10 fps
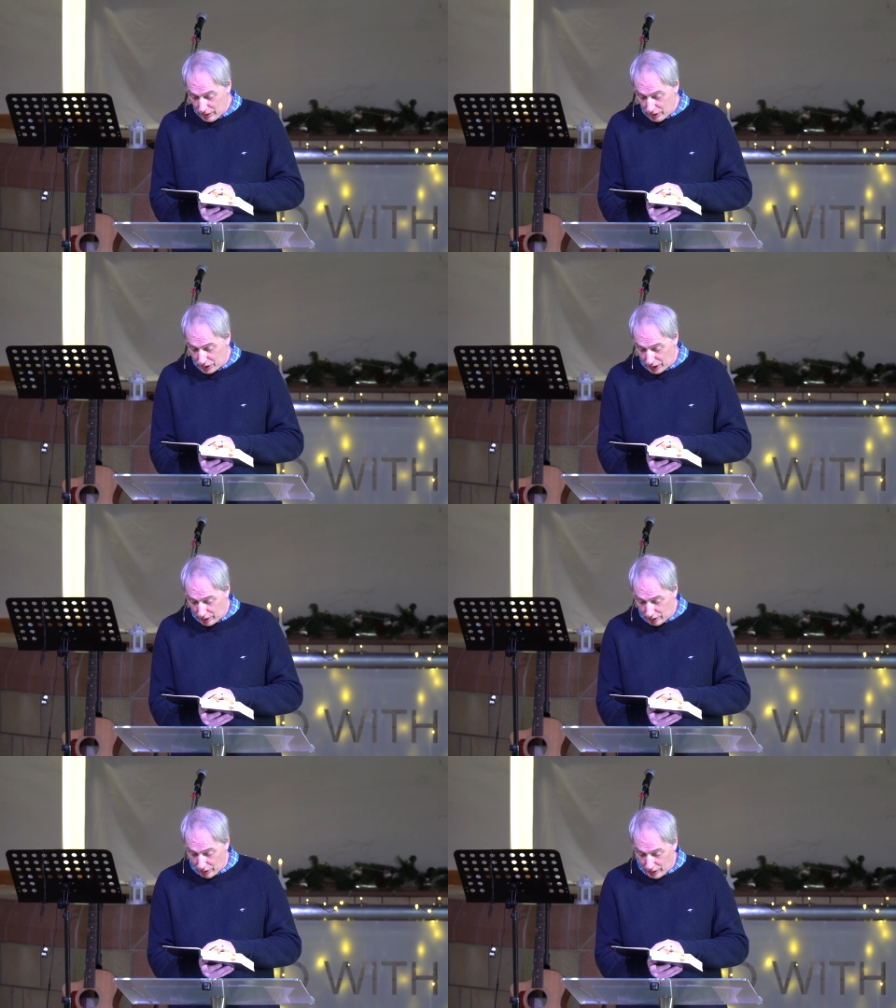the
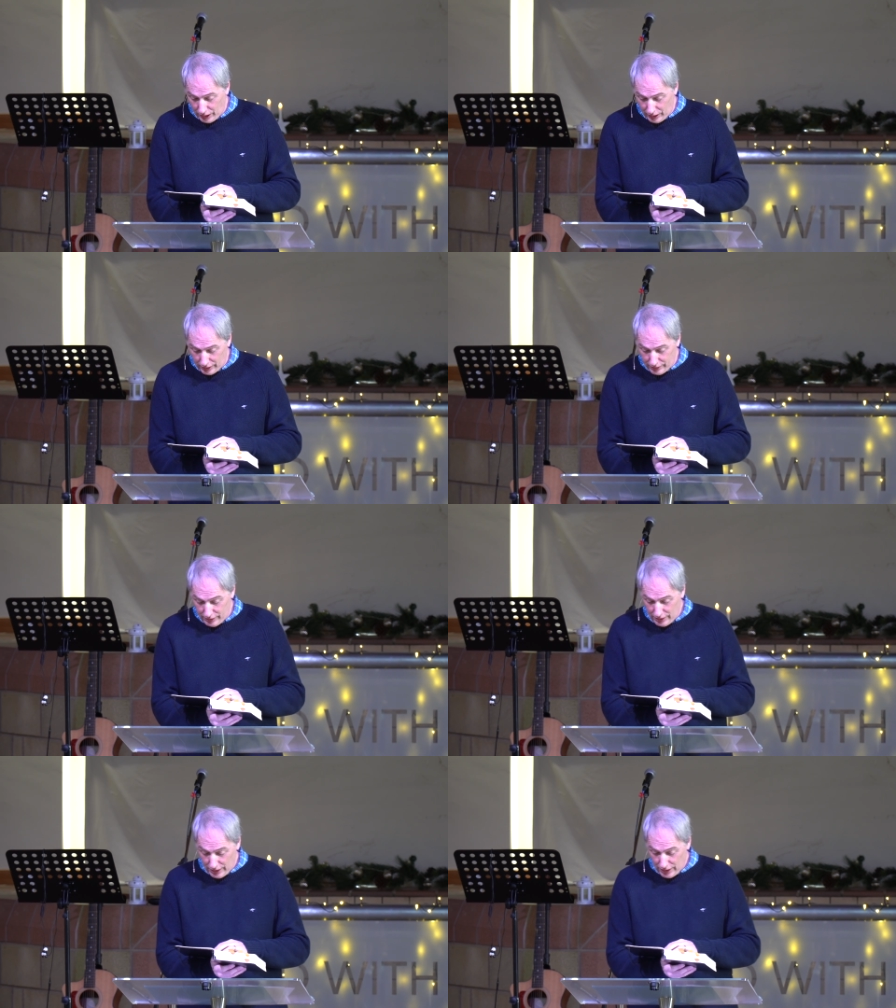sixth carnelian,
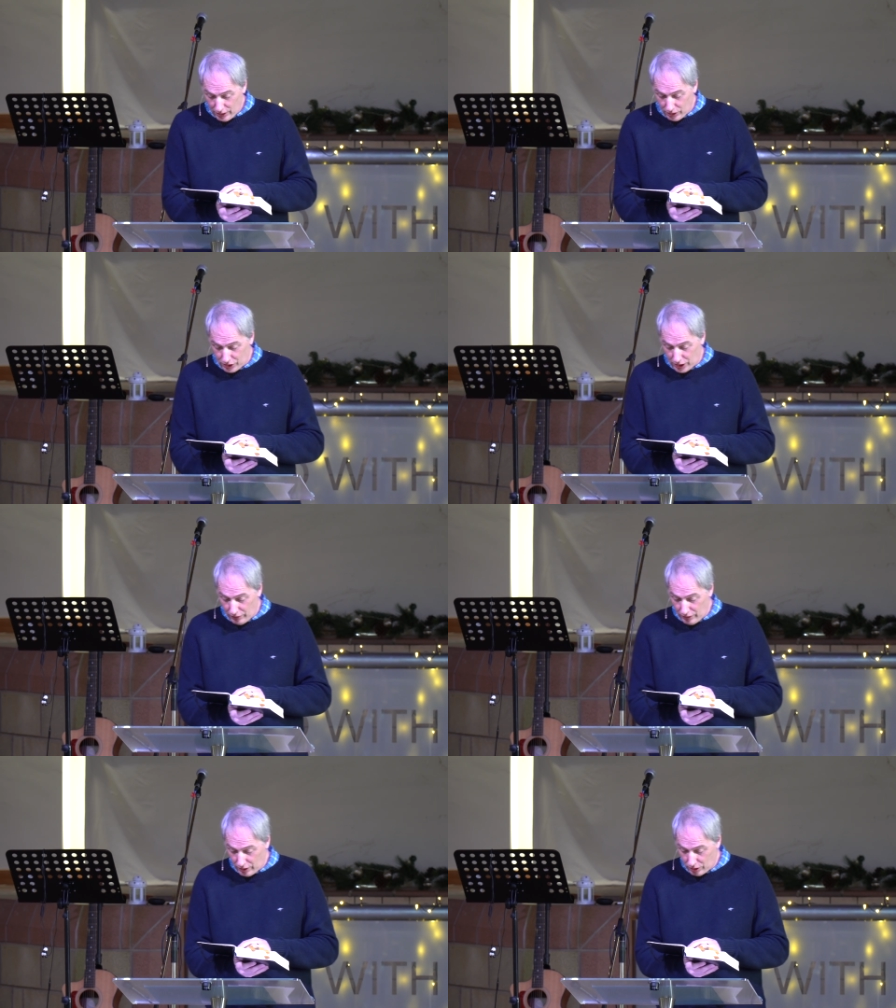the
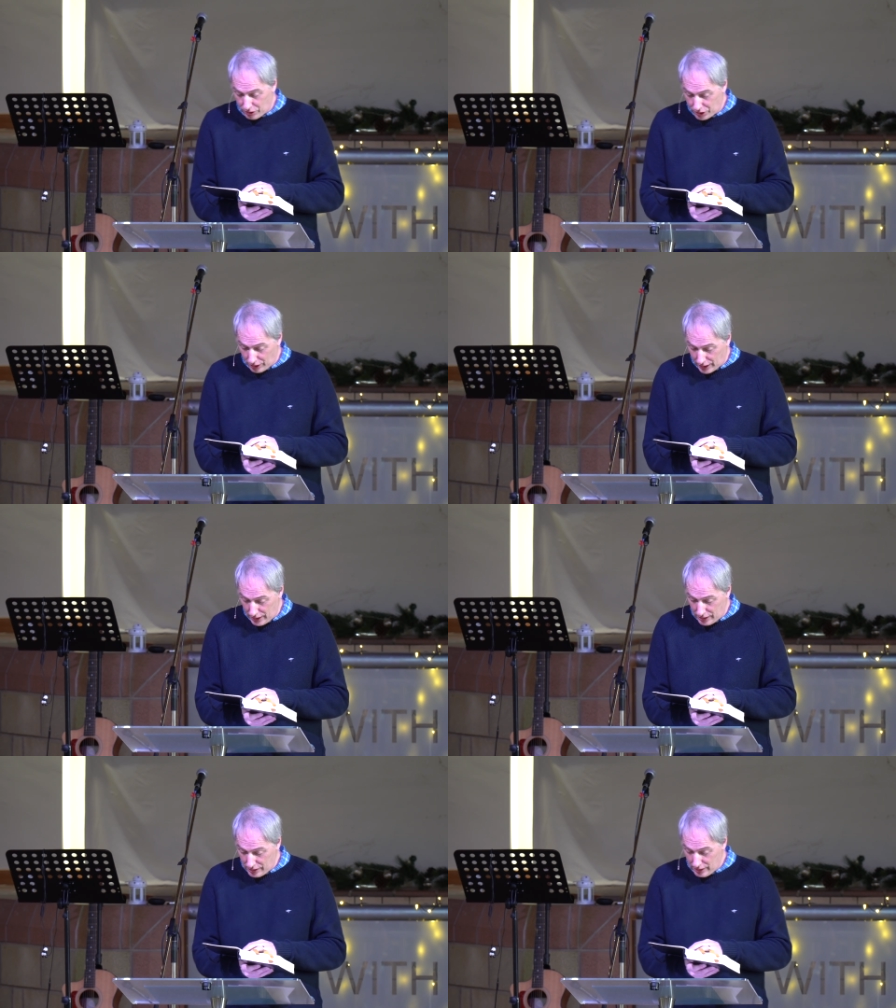seventh
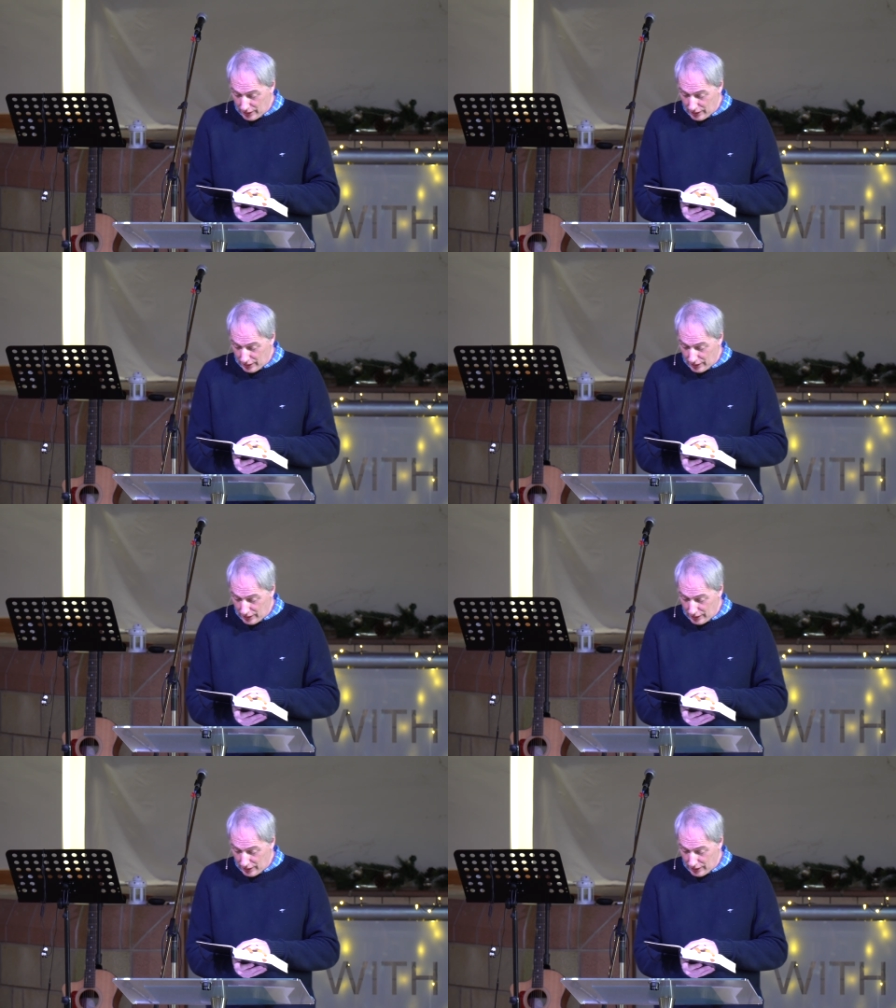chrysolite,